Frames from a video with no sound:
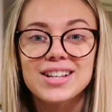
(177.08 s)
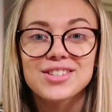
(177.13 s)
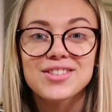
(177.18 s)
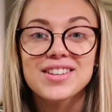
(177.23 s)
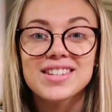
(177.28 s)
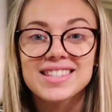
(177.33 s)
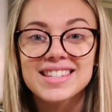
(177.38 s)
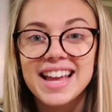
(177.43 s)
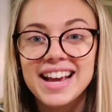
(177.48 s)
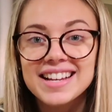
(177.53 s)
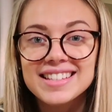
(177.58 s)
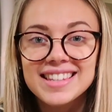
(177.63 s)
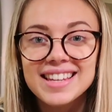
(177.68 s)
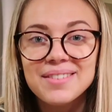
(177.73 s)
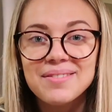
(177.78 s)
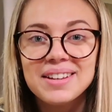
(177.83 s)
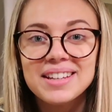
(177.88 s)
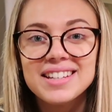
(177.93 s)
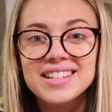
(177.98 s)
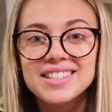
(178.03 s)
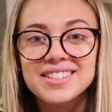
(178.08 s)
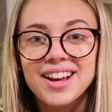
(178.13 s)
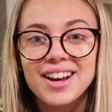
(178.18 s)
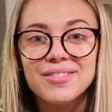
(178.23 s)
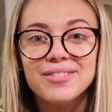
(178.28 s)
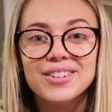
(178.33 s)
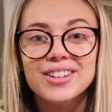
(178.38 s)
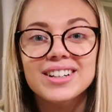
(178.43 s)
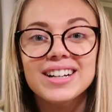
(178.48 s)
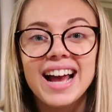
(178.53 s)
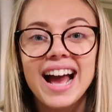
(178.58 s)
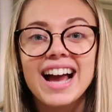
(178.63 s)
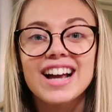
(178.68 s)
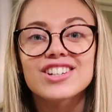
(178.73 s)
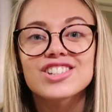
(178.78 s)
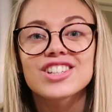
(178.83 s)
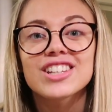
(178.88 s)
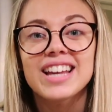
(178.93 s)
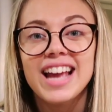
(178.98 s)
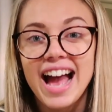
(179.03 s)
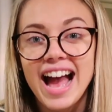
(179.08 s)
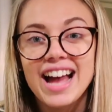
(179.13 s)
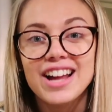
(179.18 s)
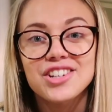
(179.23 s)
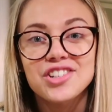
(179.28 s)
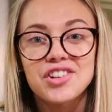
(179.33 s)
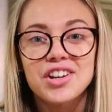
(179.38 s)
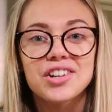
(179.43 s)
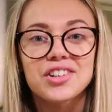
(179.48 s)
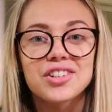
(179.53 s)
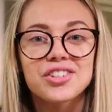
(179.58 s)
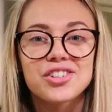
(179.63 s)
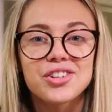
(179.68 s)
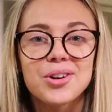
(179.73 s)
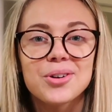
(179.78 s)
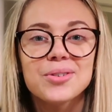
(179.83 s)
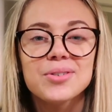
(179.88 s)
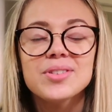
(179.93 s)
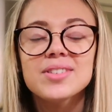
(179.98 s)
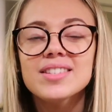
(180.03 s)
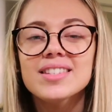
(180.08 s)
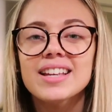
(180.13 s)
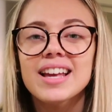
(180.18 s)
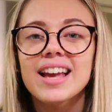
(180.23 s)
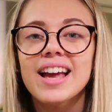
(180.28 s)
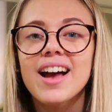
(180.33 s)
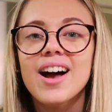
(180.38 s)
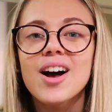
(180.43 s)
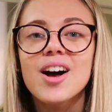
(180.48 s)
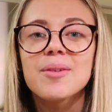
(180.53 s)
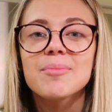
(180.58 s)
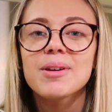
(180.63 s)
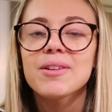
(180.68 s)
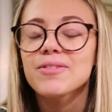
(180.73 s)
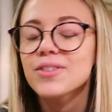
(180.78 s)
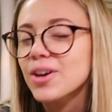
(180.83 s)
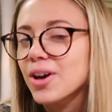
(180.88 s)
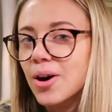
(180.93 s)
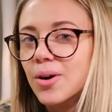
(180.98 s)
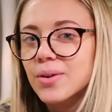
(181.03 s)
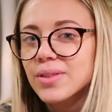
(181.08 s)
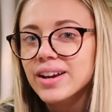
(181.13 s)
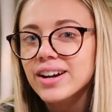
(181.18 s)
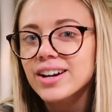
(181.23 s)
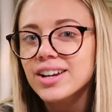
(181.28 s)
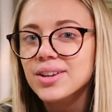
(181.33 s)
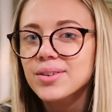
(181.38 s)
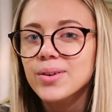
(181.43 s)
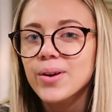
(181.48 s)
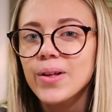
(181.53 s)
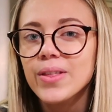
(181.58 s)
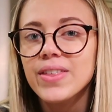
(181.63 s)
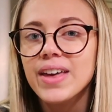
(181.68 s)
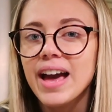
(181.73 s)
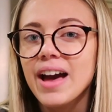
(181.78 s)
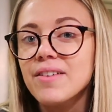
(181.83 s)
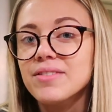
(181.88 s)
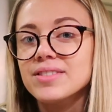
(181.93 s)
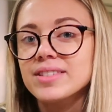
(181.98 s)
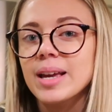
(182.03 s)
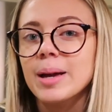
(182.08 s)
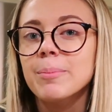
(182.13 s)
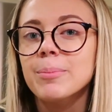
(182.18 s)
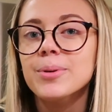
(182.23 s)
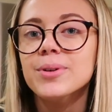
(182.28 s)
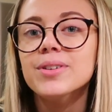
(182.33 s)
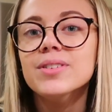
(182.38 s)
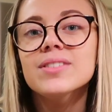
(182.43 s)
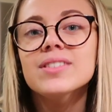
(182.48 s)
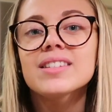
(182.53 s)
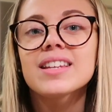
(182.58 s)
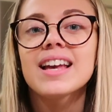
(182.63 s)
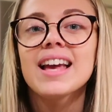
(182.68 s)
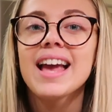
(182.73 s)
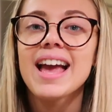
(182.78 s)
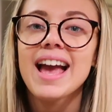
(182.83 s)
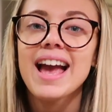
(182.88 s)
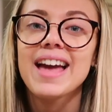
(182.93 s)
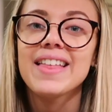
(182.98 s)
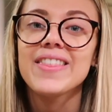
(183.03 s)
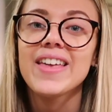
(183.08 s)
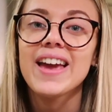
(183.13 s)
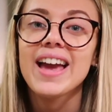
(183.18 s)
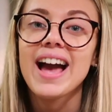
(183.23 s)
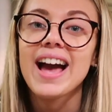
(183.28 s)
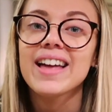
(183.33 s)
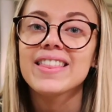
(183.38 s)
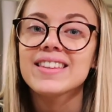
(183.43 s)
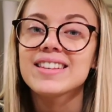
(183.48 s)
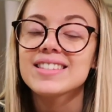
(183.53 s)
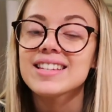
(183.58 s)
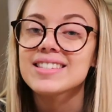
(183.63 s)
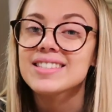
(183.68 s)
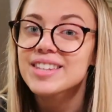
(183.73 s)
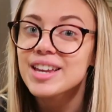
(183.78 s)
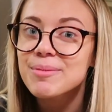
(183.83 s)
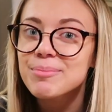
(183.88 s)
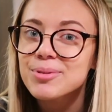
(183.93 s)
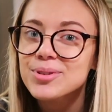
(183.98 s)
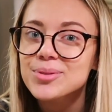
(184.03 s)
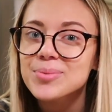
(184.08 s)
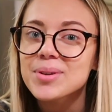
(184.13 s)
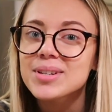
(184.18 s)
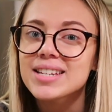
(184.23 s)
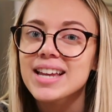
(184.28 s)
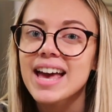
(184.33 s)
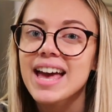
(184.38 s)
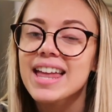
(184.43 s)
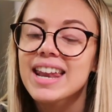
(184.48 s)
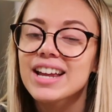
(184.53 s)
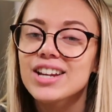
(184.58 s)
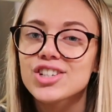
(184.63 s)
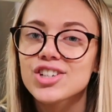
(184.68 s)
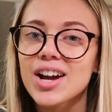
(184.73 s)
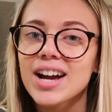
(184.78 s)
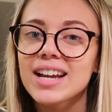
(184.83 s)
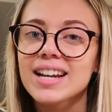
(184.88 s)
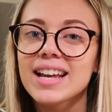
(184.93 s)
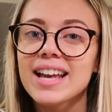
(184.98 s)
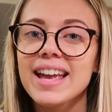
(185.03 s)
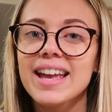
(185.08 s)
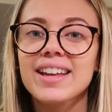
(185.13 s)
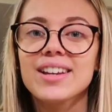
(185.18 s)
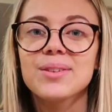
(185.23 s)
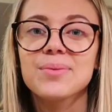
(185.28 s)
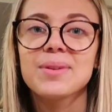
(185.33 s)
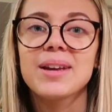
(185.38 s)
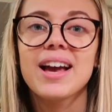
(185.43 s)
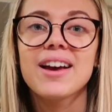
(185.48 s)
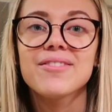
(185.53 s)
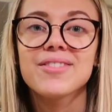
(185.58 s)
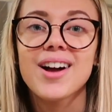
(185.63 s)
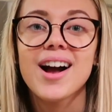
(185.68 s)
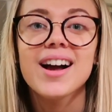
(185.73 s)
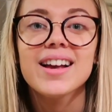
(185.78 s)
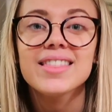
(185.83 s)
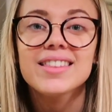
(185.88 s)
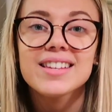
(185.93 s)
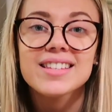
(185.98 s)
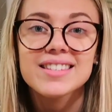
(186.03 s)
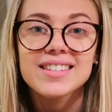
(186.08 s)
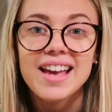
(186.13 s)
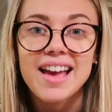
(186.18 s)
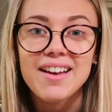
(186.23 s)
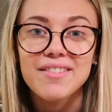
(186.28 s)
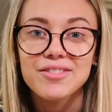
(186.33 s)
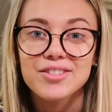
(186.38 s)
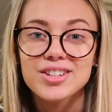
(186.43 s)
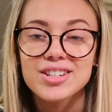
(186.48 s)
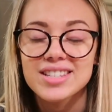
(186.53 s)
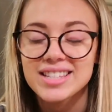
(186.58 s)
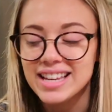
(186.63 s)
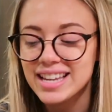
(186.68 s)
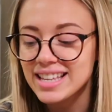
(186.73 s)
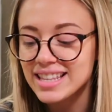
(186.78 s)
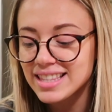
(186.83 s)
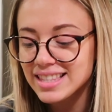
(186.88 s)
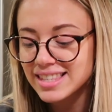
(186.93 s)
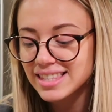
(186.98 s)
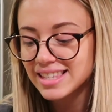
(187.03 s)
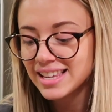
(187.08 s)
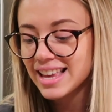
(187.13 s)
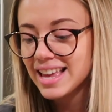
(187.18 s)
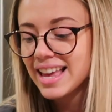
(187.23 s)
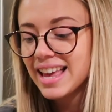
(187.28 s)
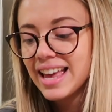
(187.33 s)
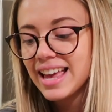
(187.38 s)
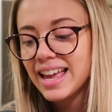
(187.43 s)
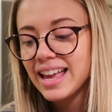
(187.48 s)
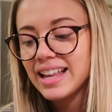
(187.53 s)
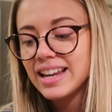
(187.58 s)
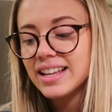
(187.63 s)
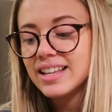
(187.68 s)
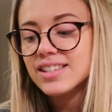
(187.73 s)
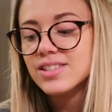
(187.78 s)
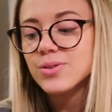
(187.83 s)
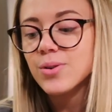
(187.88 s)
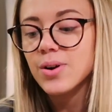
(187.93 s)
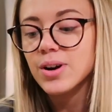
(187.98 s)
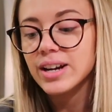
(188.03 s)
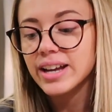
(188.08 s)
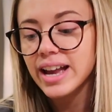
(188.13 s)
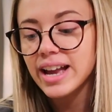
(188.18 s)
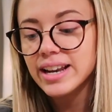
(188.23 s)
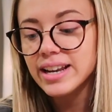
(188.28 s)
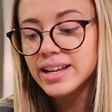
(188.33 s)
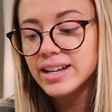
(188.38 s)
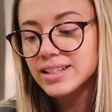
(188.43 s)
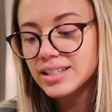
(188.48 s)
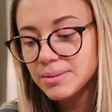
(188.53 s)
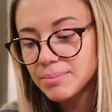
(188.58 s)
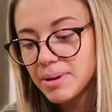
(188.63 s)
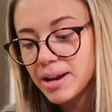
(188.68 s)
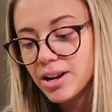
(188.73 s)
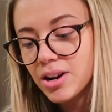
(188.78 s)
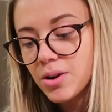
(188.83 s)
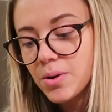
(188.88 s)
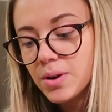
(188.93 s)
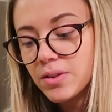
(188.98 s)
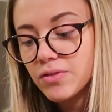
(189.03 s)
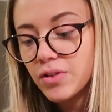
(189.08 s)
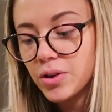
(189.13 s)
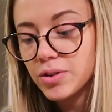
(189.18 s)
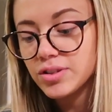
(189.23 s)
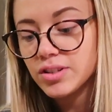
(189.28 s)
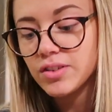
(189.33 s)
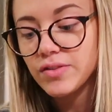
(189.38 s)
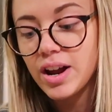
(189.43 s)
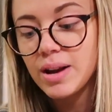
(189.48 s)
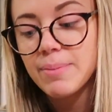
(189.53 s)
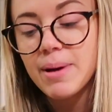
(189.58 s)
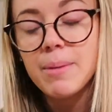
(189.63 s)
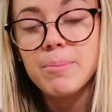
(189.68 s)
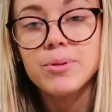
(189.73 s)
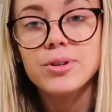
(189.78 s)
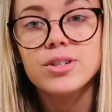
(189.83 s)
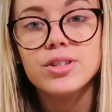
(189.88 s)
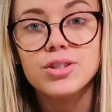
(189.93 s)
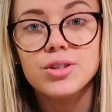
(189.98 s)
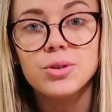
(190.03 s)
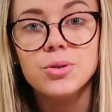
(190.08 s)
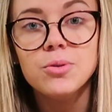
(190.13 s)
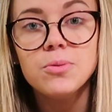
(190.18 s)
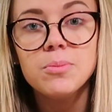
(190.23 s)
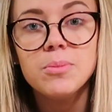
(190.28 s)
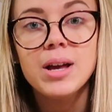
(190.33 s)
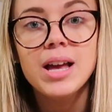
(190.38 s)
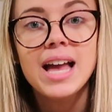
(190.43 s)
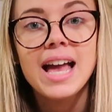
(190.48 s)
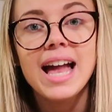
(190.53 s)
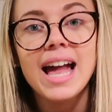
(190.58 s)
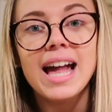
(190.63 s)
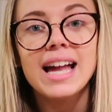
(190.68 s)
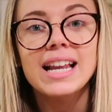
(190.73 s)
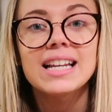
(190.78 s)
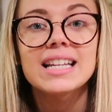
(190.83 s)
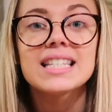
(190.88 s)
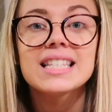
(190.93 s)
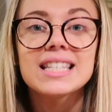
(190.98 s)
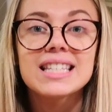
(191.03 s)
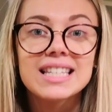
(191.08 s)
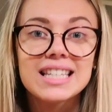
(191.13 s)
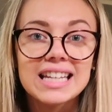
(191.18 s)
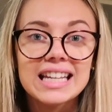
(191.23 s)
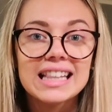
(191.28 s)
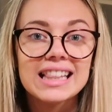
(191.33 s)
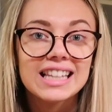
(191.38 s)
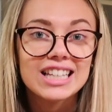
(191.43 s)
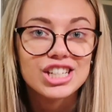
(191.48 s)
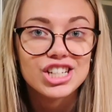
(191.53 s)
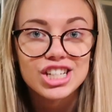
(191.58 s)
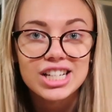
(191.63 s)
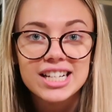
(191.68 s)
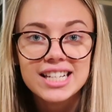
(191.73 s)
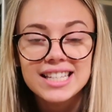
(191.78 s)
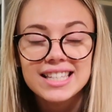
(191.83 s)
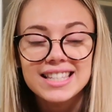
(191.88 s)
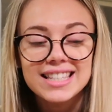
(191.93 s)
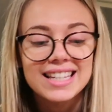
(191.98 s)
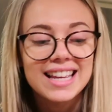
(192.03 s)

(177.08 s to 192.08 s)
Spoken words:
so this next thing we discovered actually at Trader Joe's. If you go there, you that they have samples, and they had these as samples one day, and I tried it, and we have gotten this ever since. It is organic tomato and roasted red pepper soup, and it is delicious.